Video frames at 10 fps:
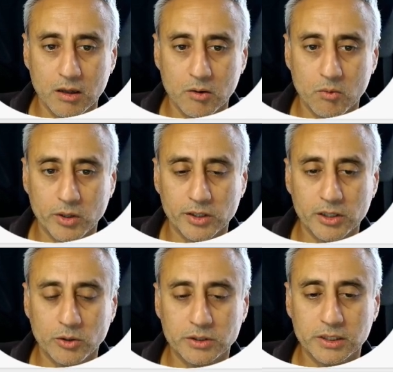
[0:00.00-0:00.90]
what you'll
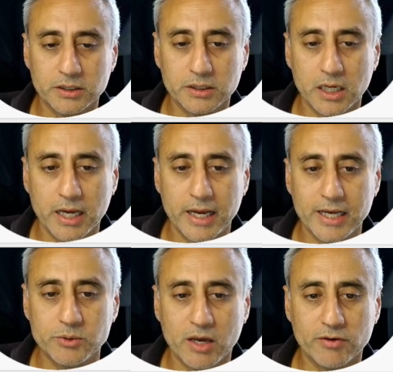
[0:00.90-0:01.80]
notice is
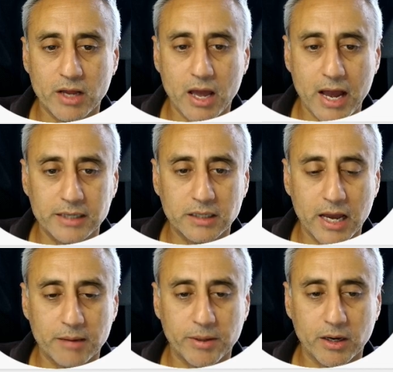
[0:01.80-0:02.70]
we have an add
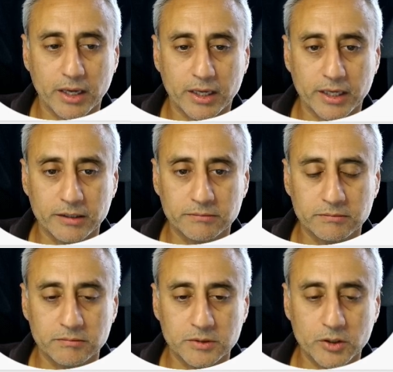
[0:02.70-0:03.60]
API key.
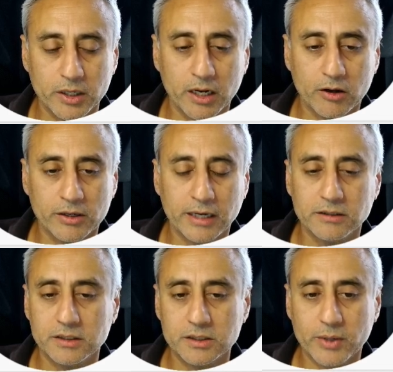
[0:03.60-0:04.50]
So you can click on
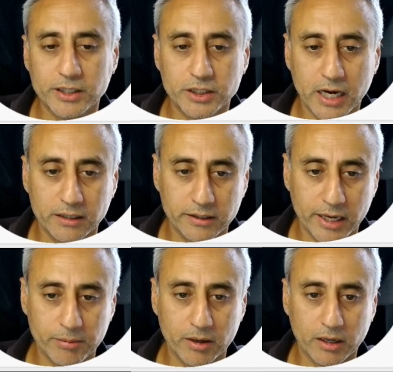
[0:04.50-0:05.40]
that to actually add the
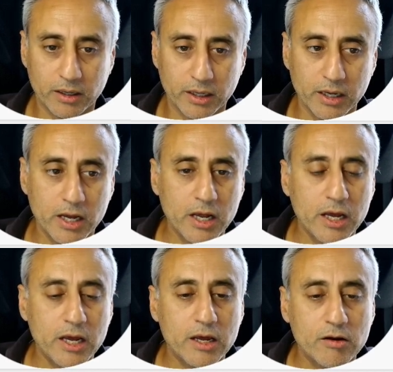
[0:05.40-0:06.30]
API key.
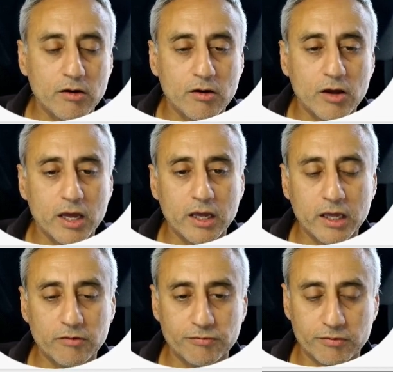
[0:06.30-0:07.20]

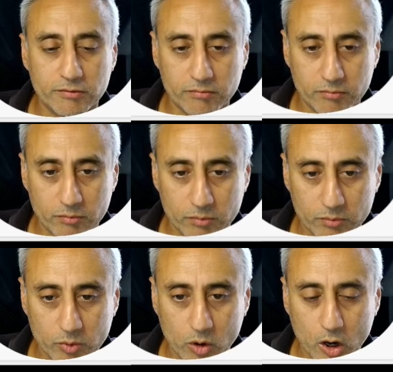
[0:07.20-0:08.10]
If
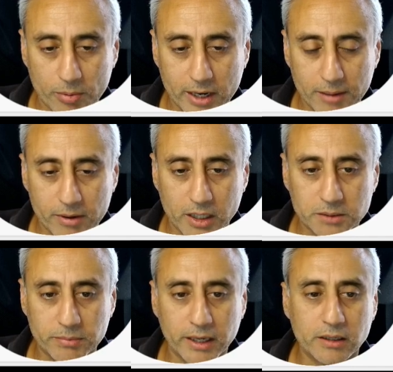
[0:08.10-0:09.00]
your OpenAPI
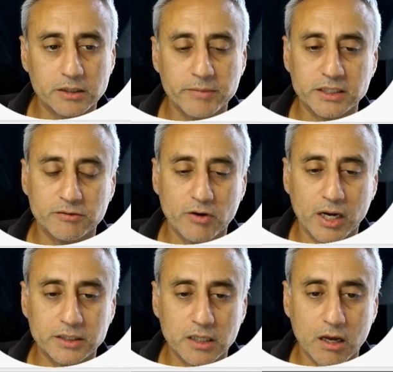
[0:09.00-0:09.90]
spec
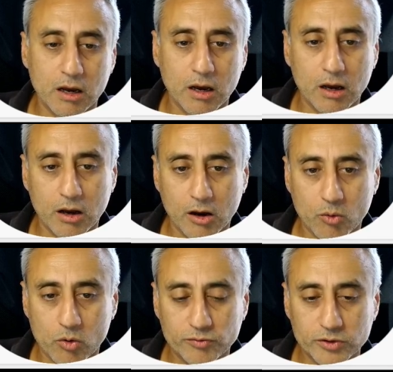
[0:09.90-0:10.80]
specifies
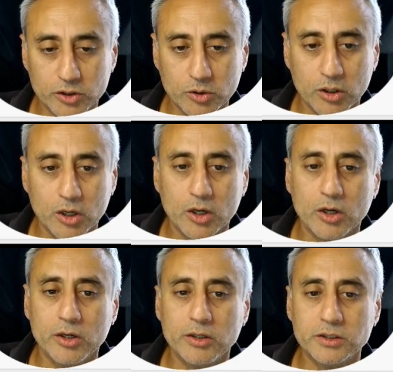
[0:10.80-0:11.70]
OAuth 2,
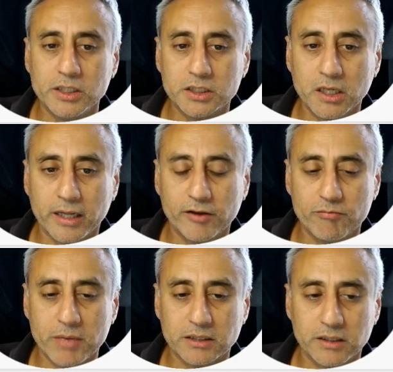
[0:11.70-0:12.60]
you'll see a slightly different
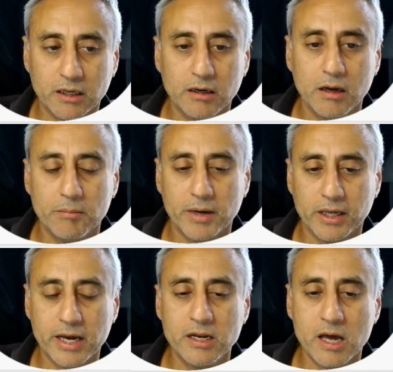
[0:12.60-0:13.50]
button here, but again,